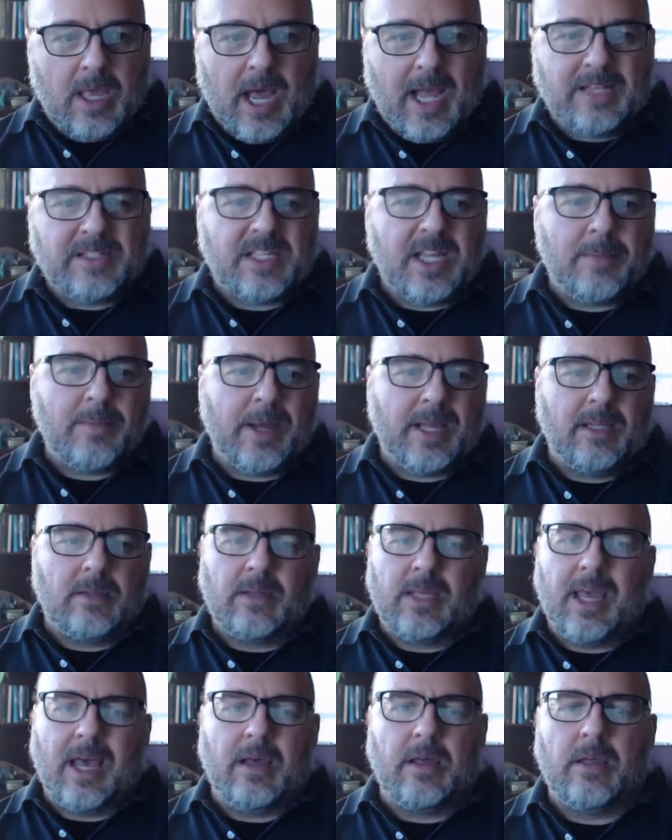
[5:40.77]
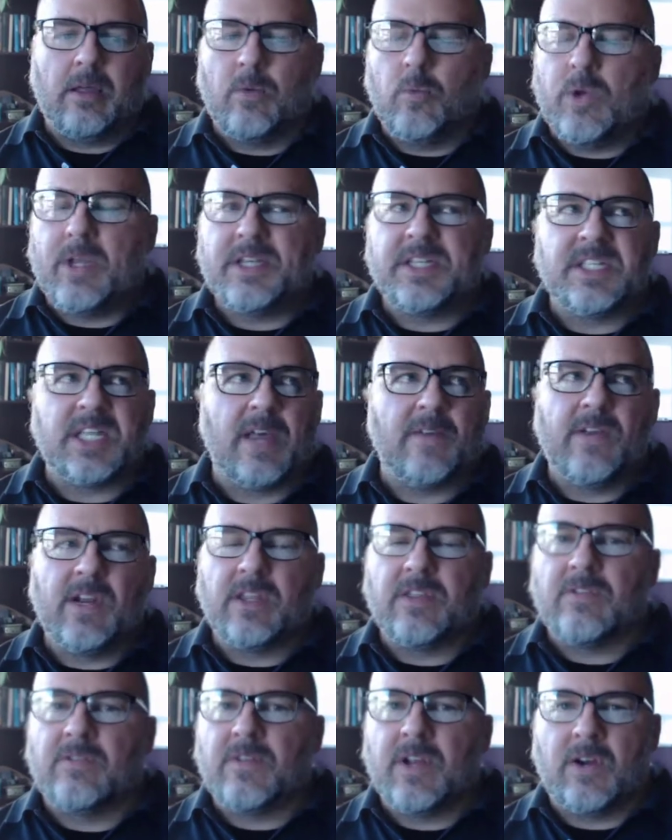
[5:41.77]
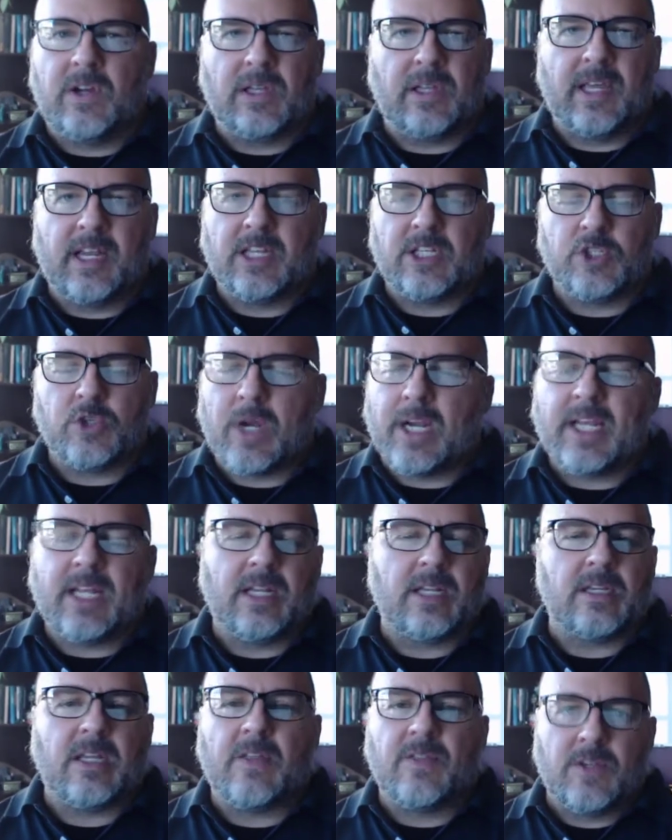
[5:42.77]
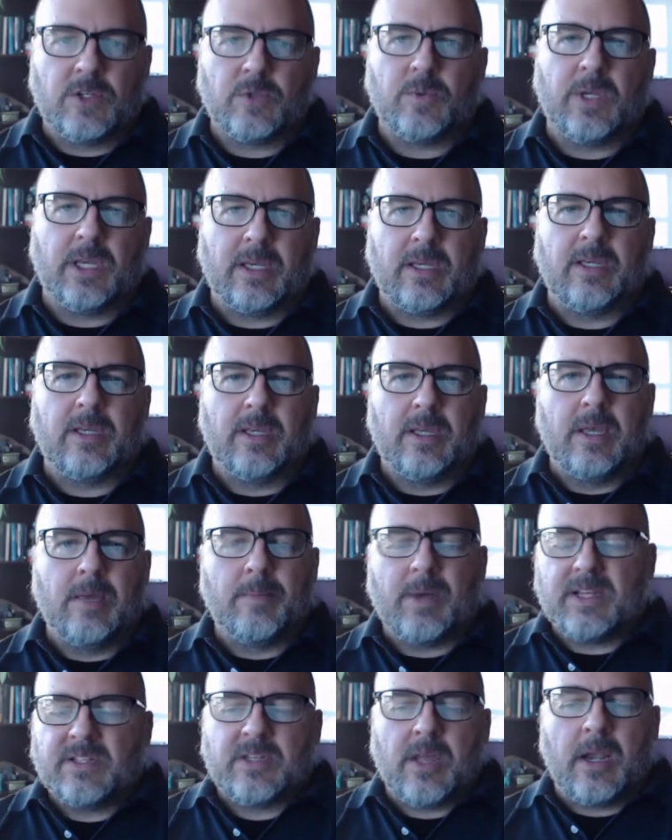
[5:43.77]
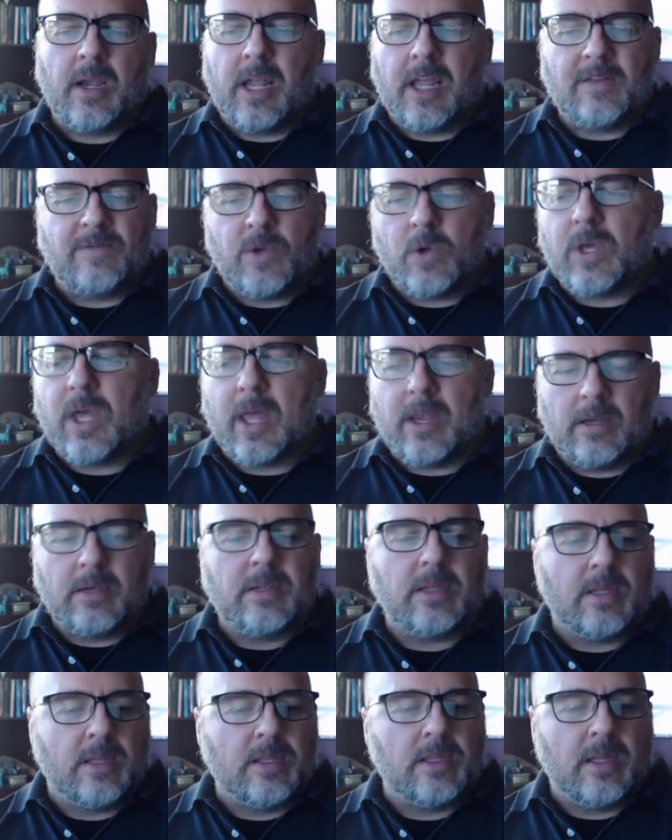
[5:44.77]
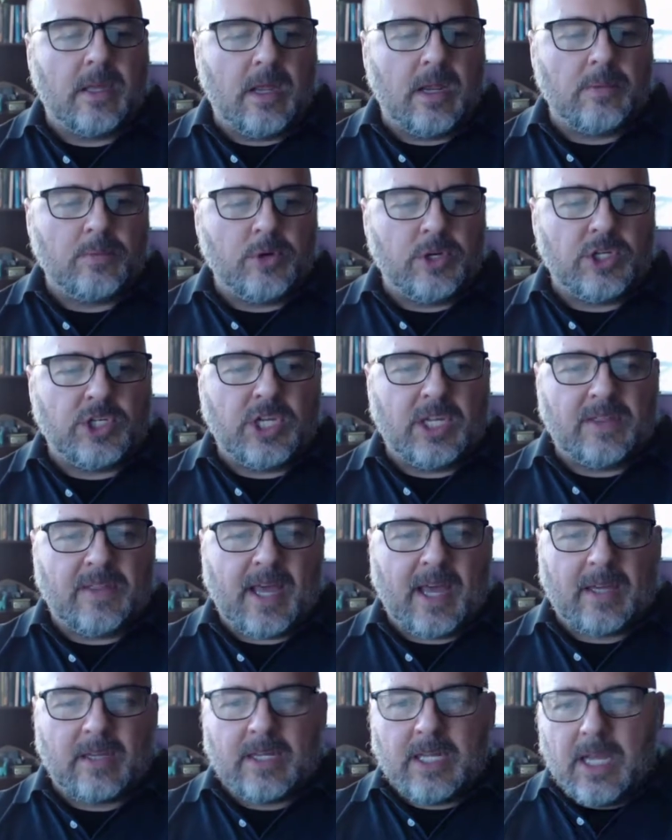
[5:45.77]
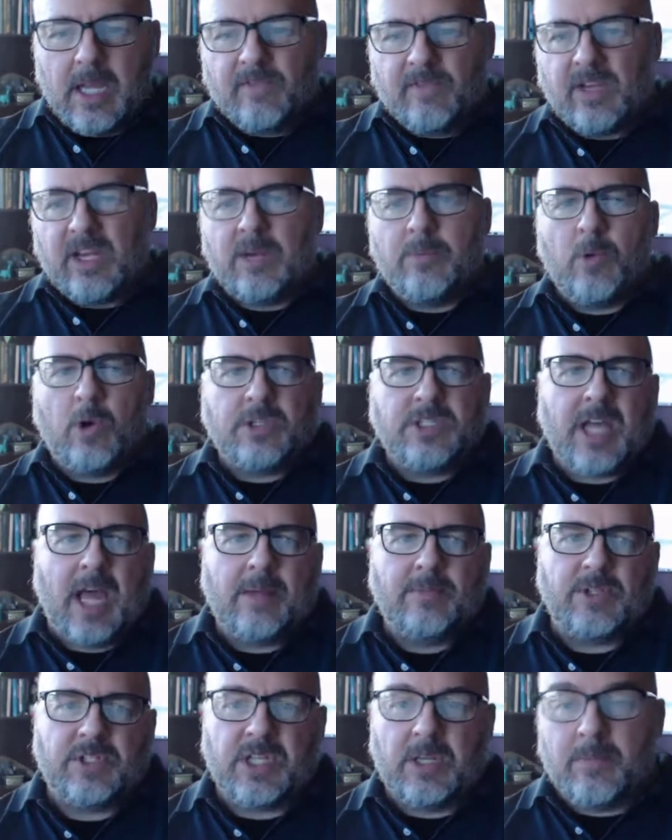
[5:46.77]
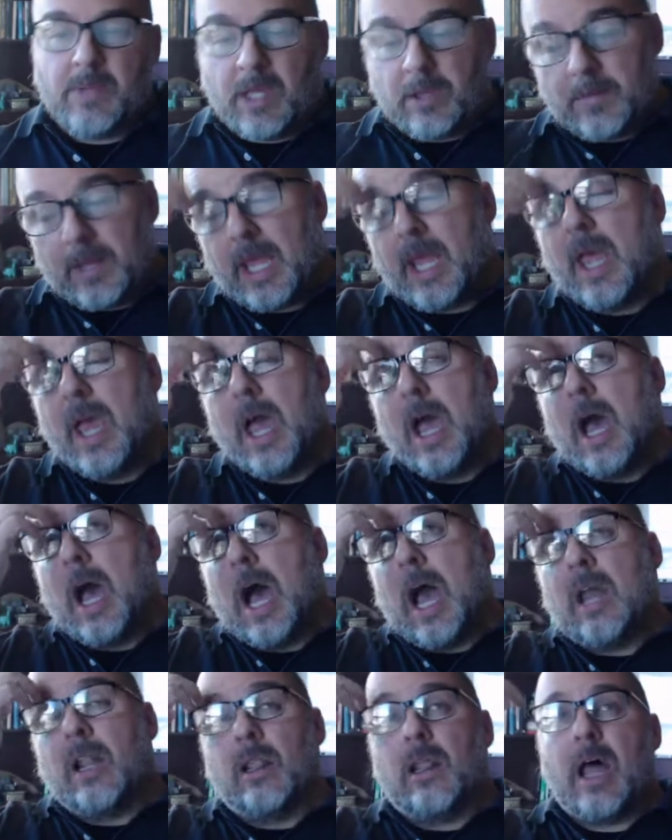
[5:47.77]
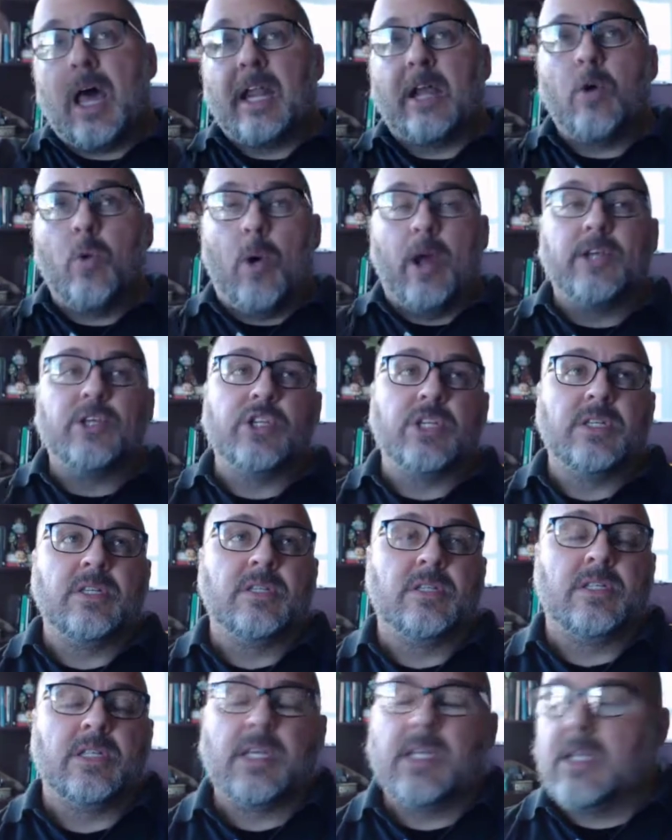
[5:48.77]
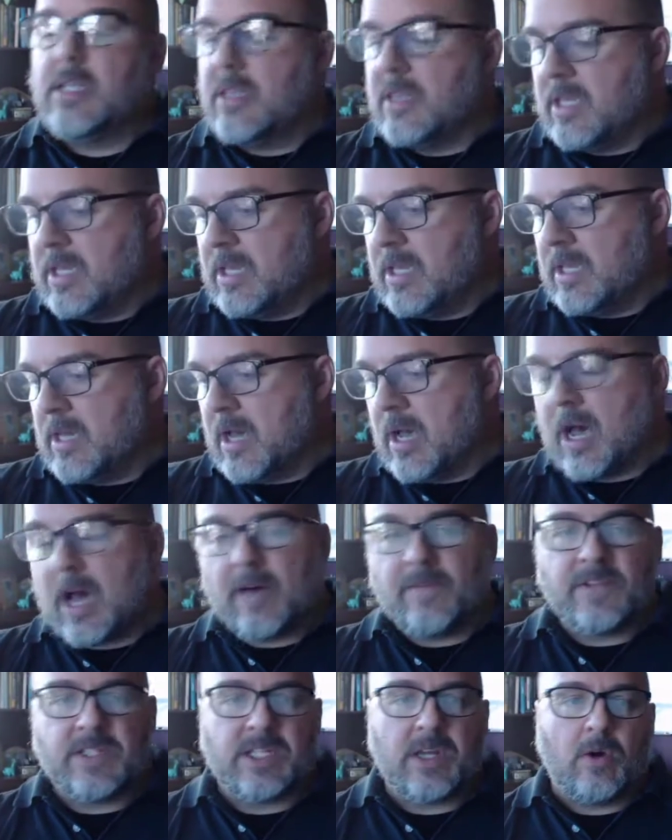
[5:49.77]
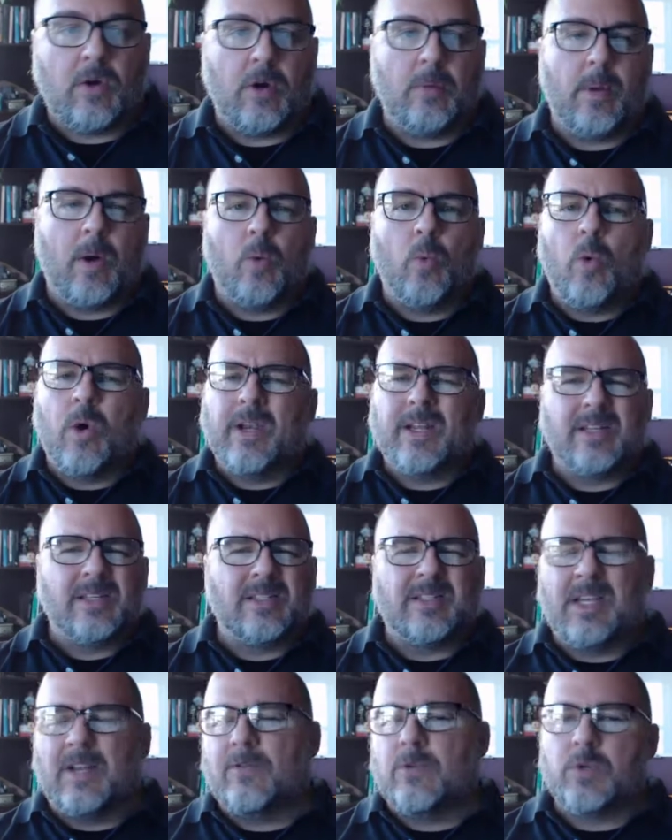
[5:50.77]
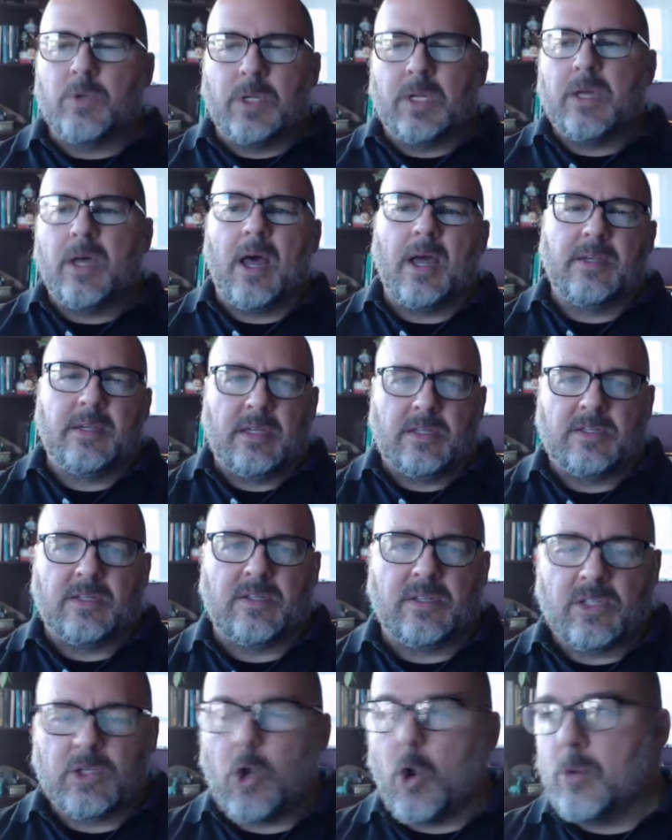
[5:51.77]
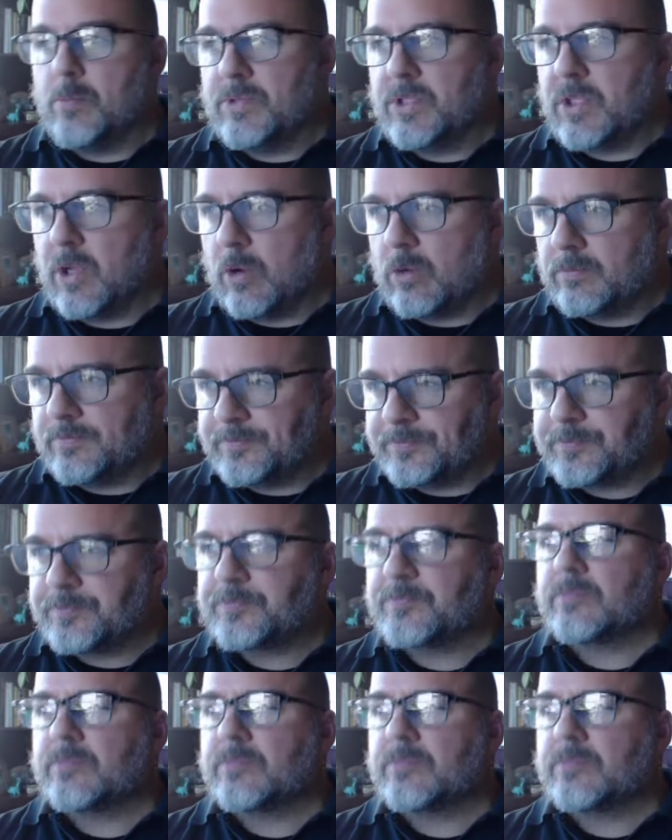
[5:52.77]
I say by, week 7 at the very latest. Try to get it done this week. By Sunday if you can. I'd appreciate that. If you need more time, just email me. I had a lot of questions in the office hour about what is the difference between context and scope. So